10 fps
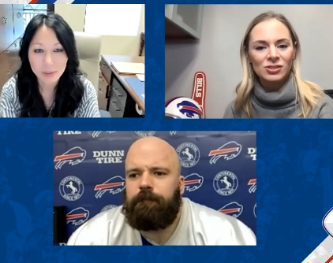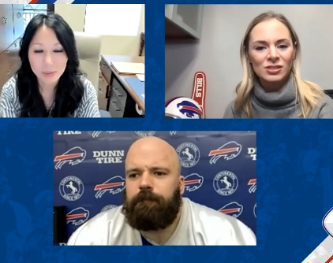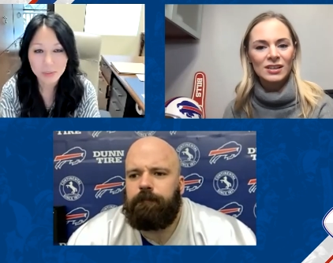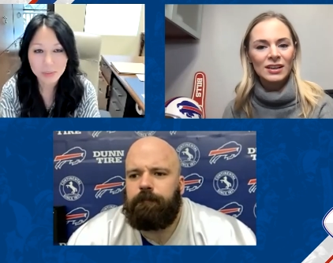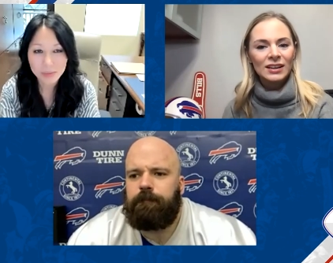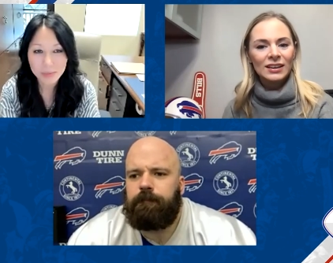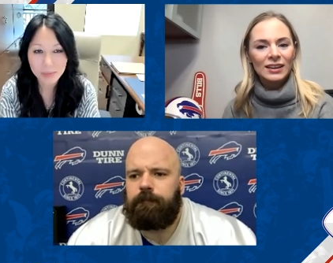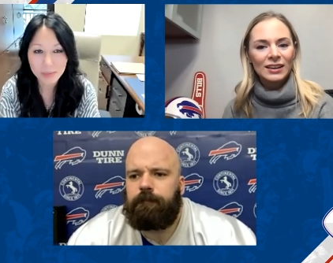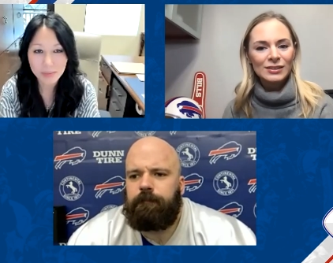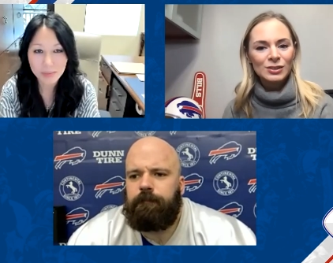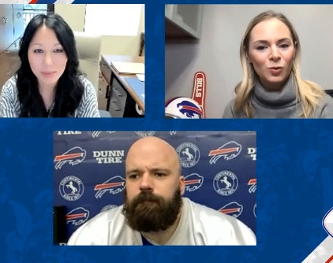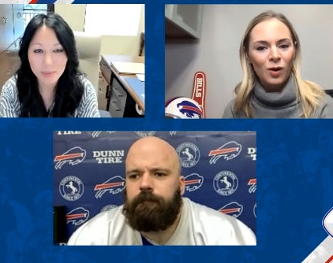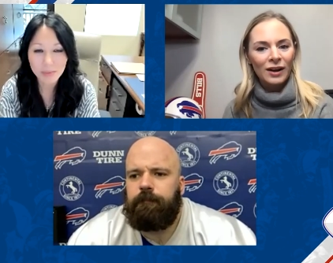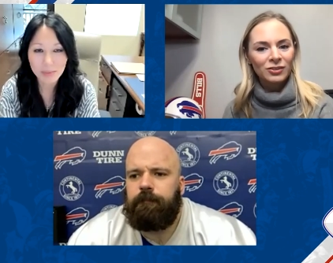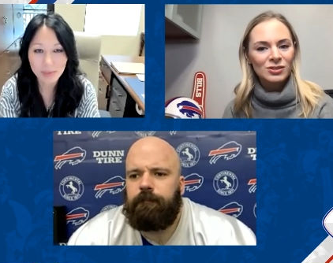Speaker 1: just getting to
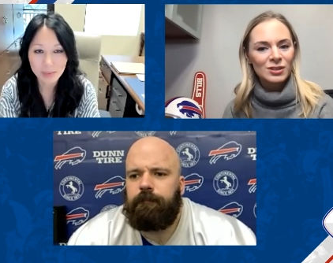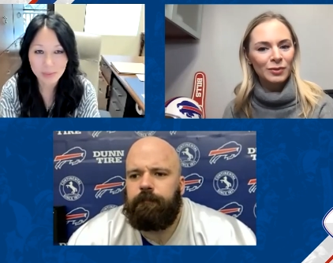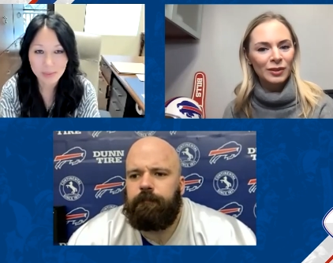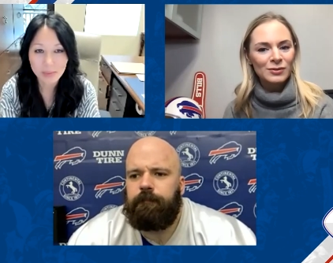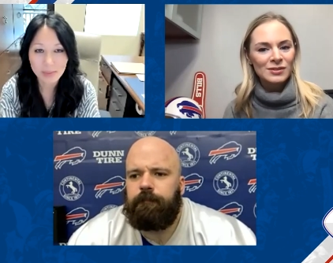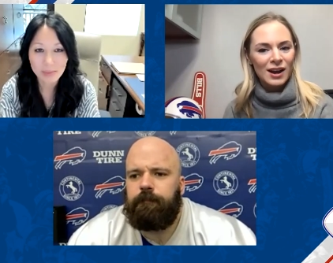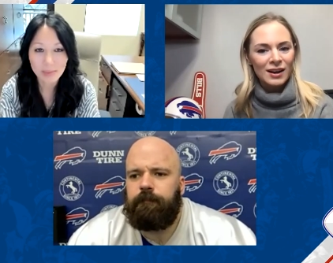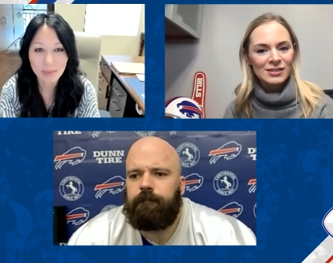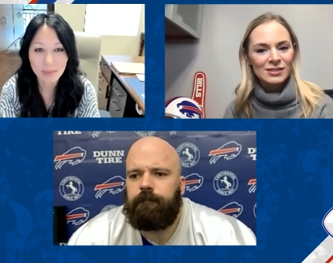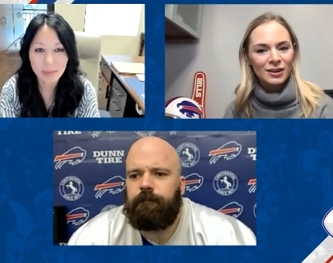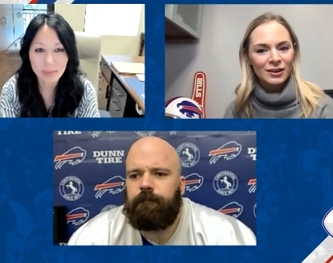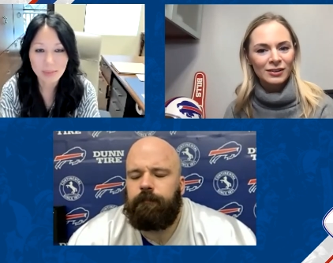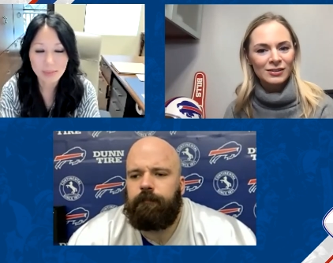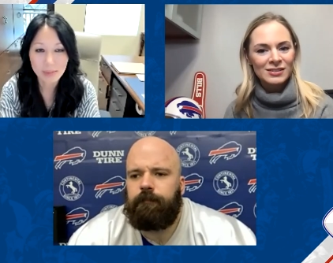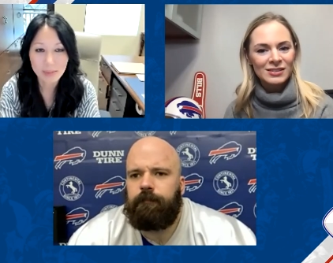watch some of those
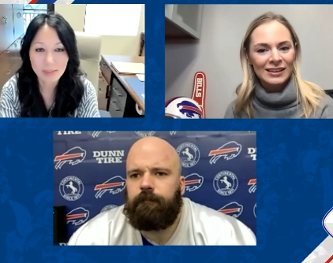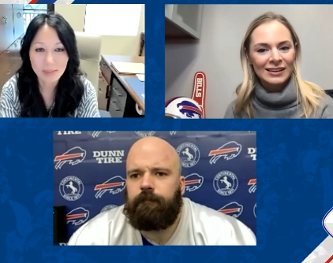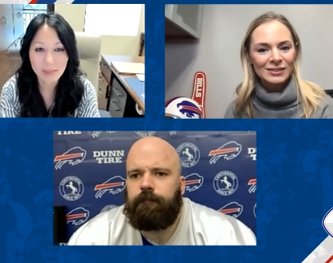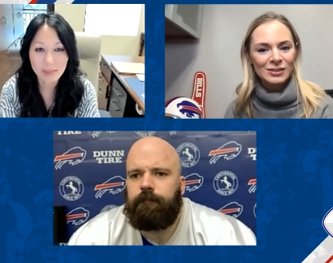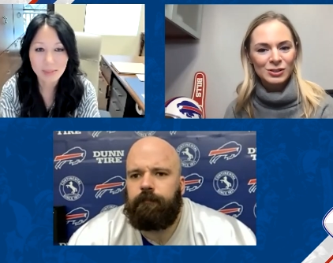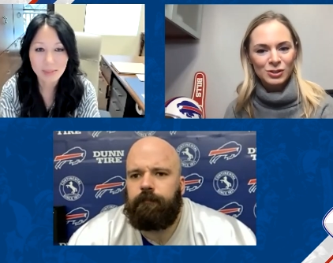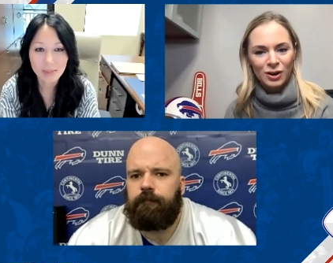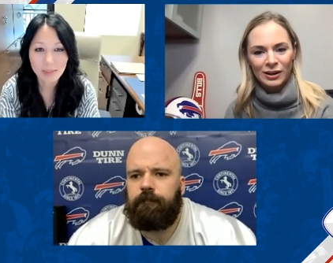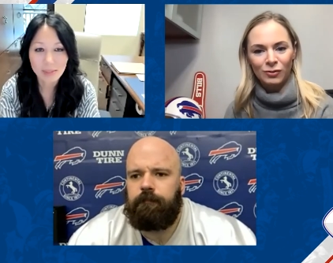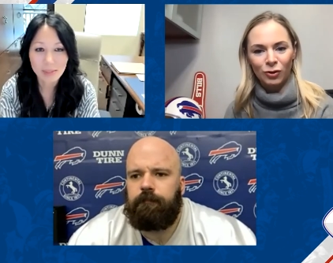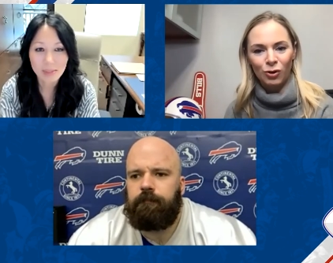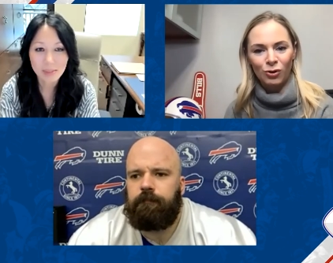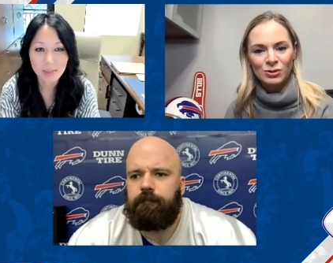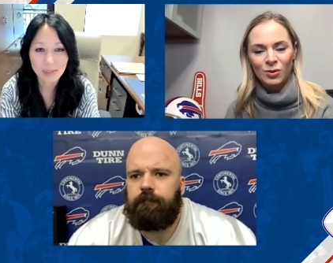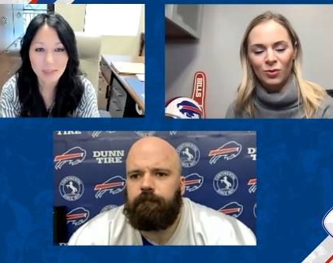non-starters get into starting
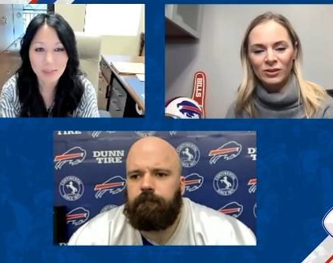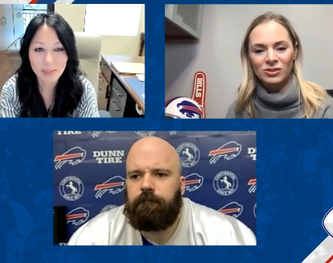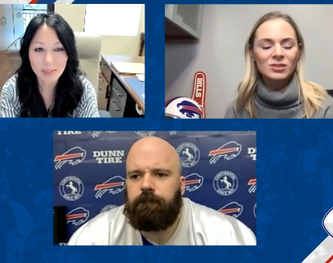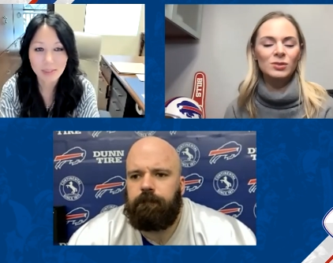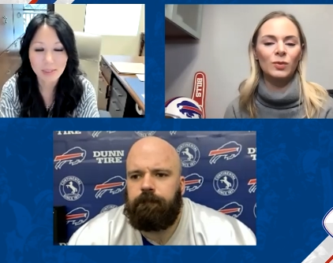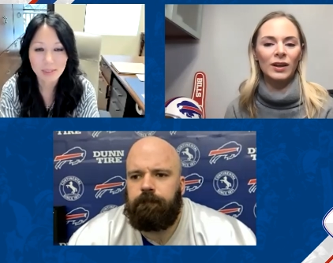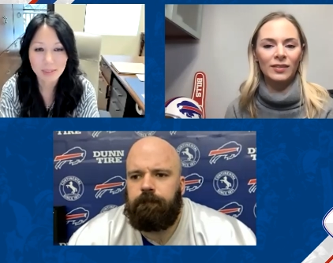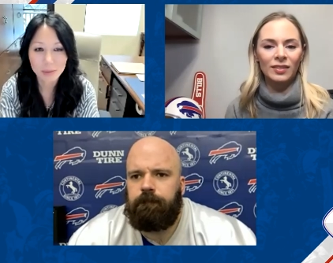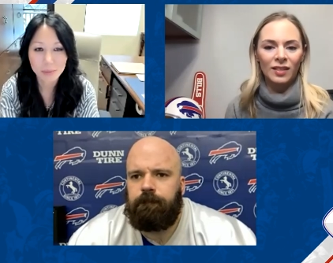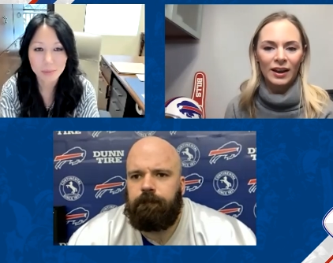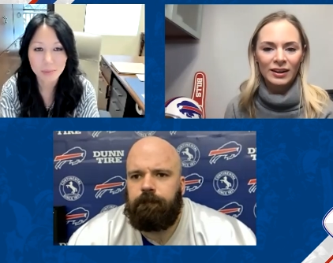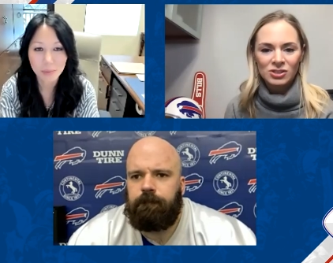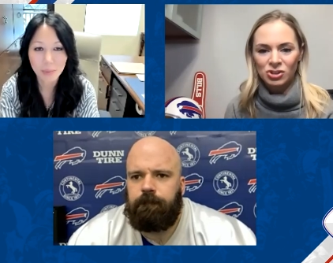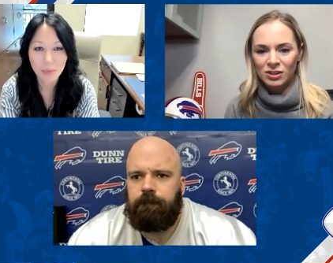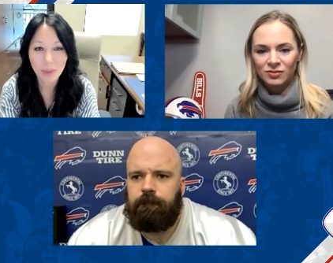roles or just the way that the line
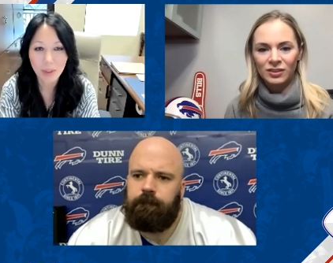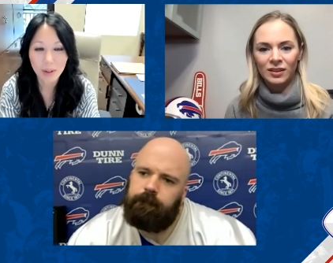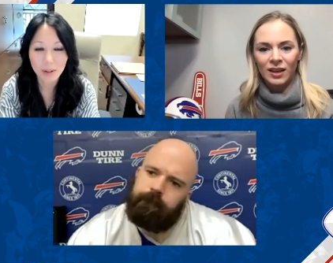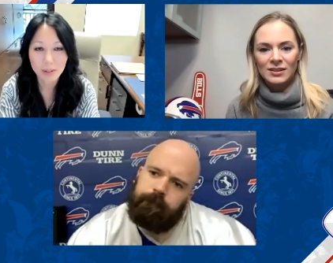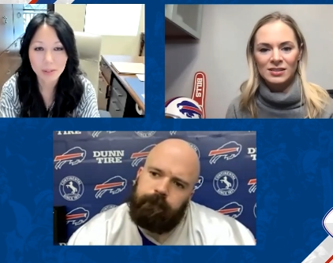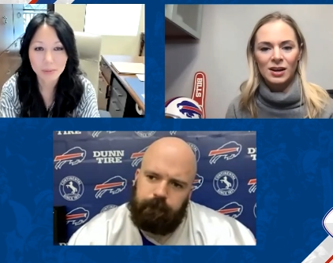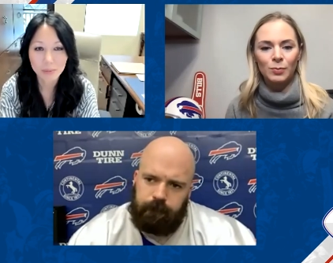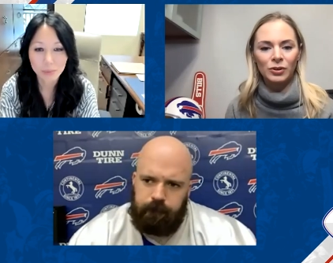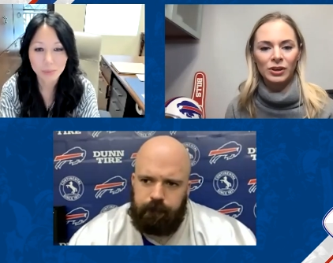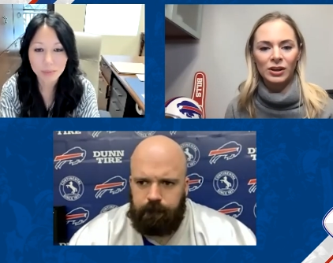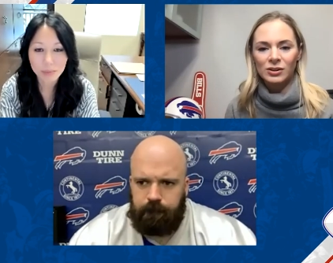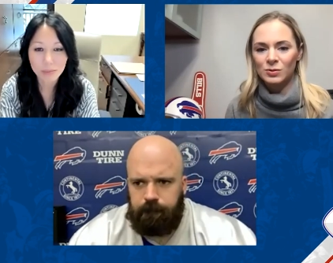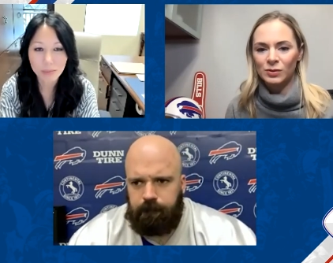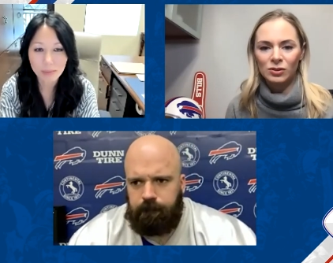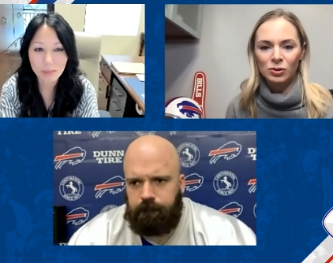has shifted the last couple
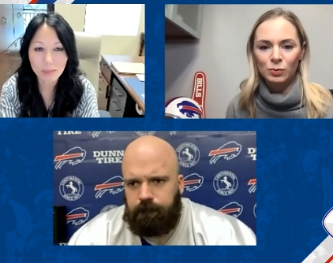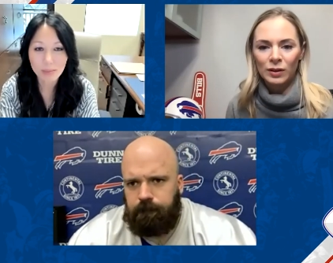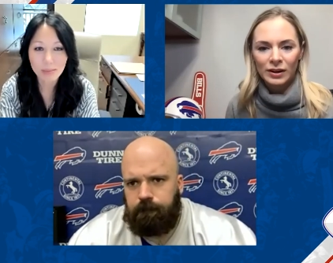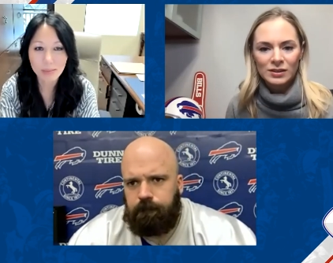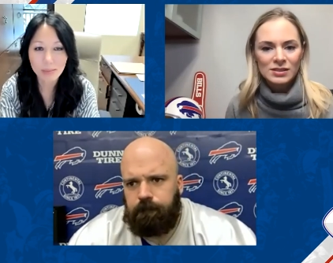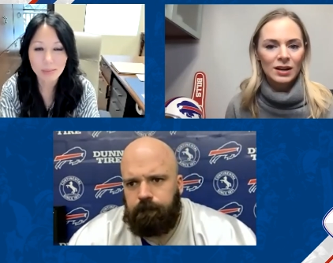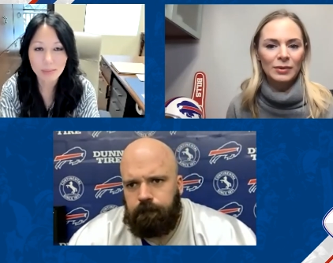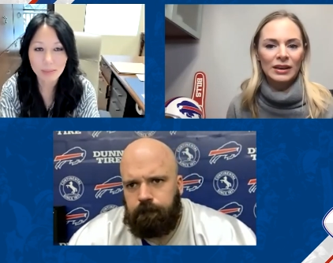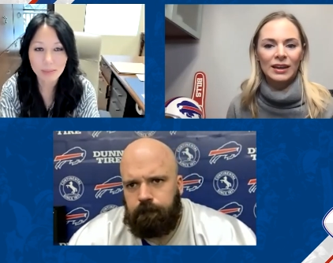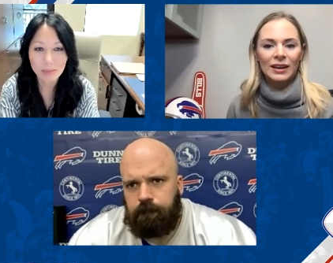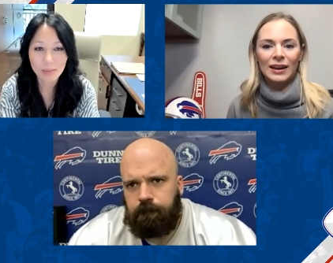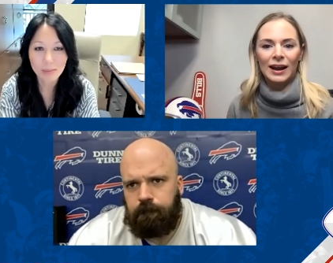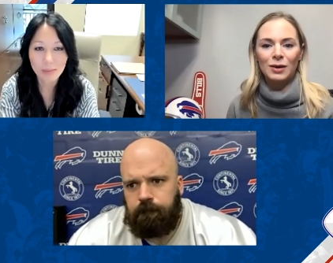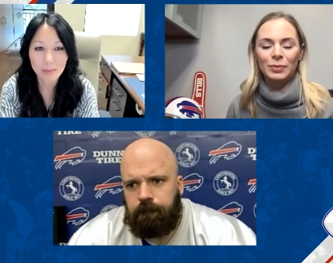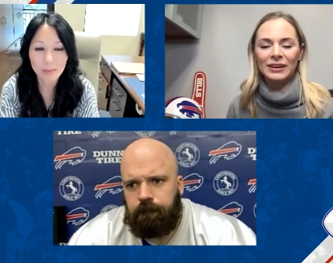years with new players coming in
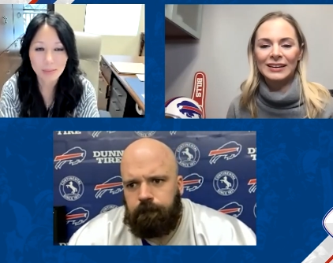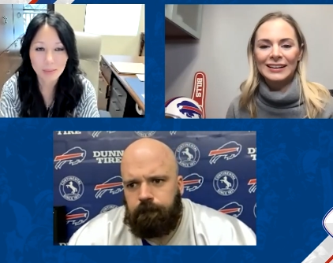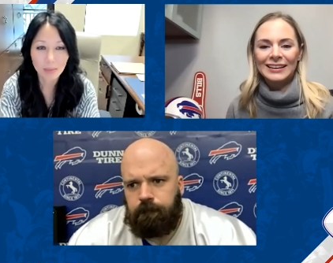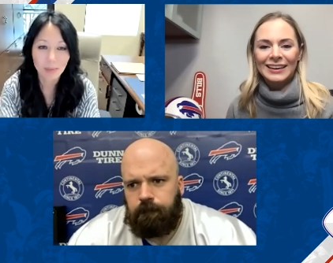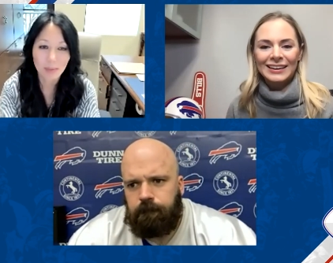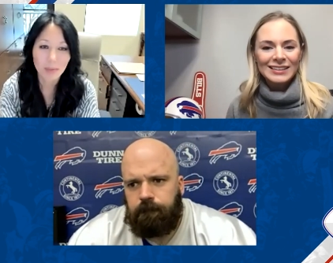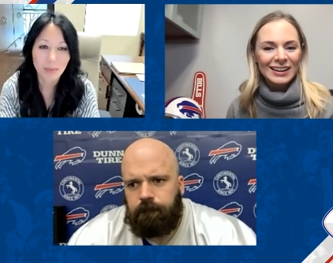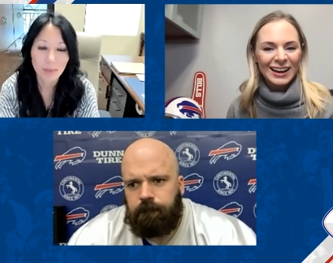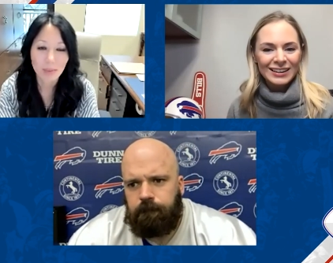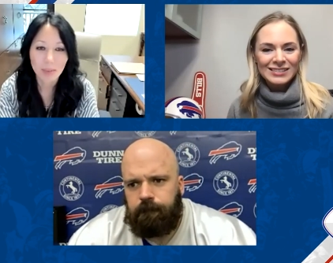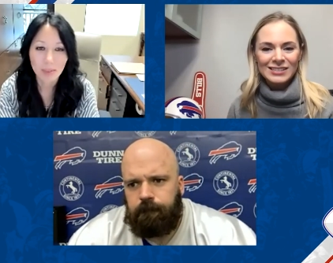and out but getting to kind of